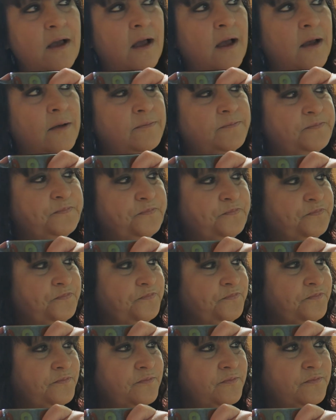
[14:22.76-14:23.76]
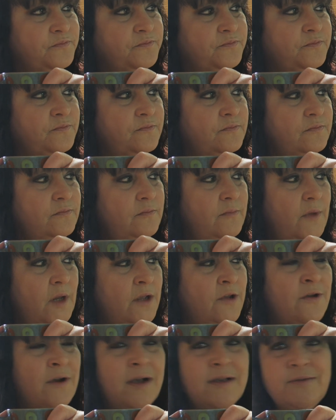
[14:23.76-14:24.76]
Um,
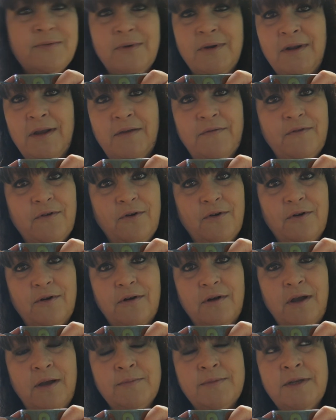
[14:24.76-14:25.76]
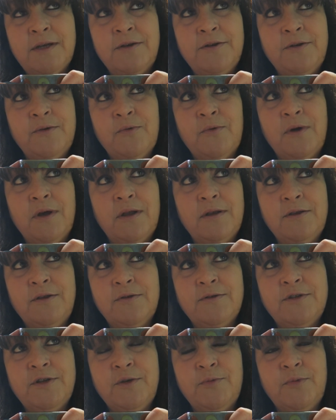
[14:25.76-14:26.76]
you guys would love her. I'm telling you what,
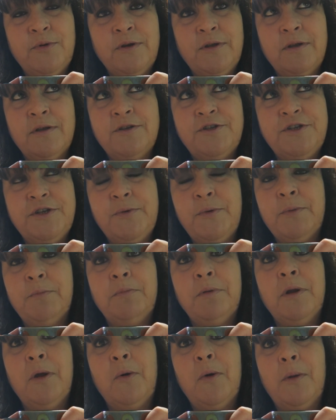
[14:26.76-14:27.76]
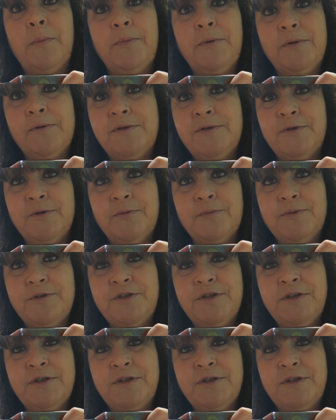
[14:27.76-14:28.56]
YouTube would she would blow up YouTube.